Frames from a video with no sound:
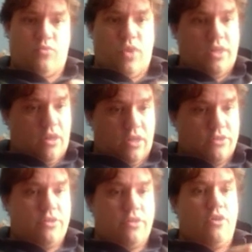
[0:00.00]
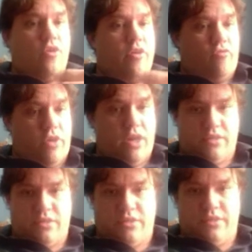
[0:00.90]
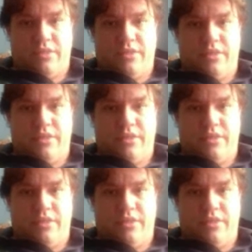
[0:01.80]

1 honor, or 3 honors.